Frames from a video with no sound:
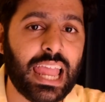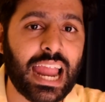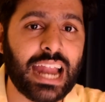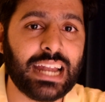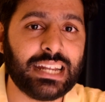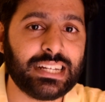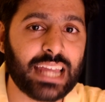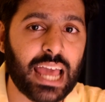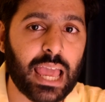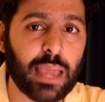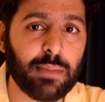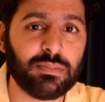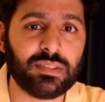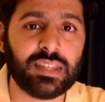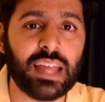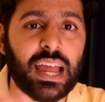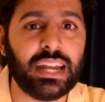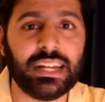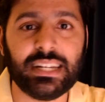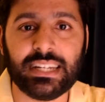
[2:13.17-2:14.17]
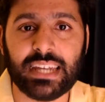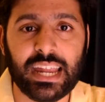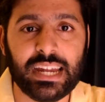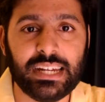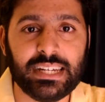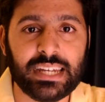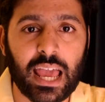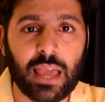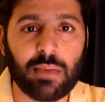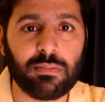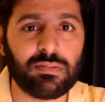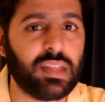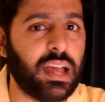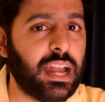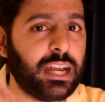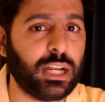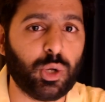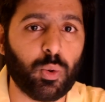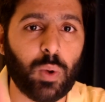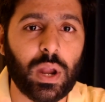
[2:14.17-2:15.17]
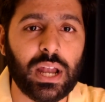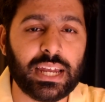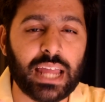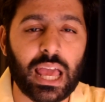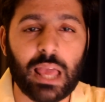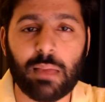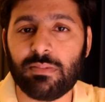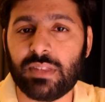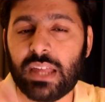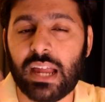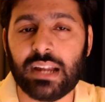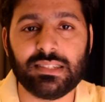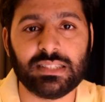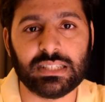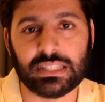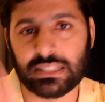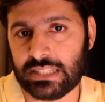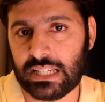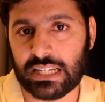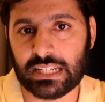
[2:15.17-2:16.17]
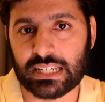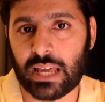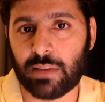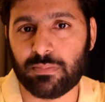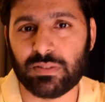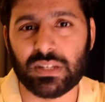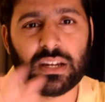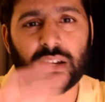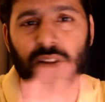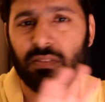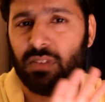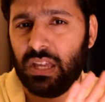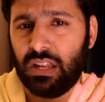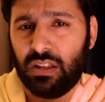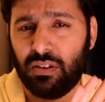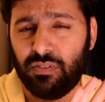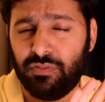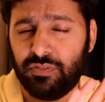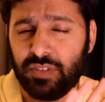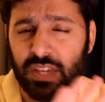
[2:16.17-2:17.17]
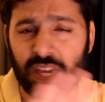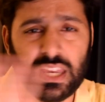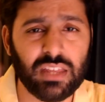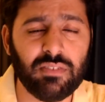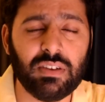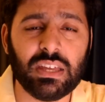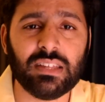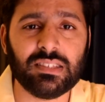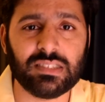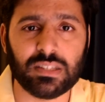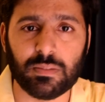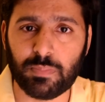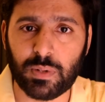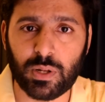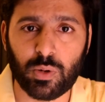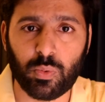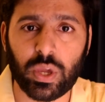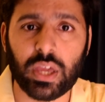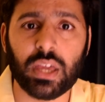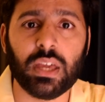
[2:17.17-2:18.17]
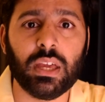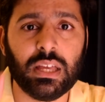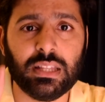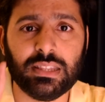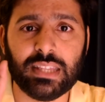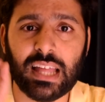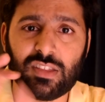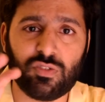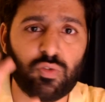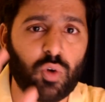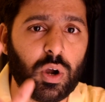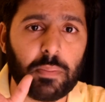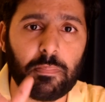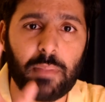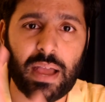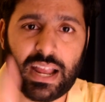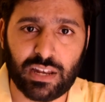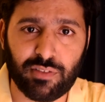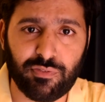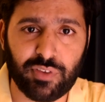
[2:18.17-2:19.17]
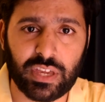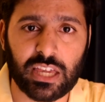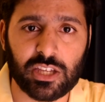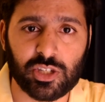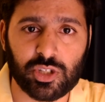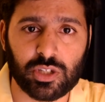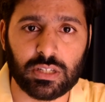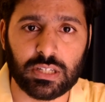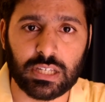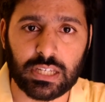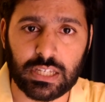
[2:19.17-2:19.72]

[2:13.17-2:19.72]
8 times that, 10 times that, 12 times that, 16 times that. In a very, very simple way, that's what magnification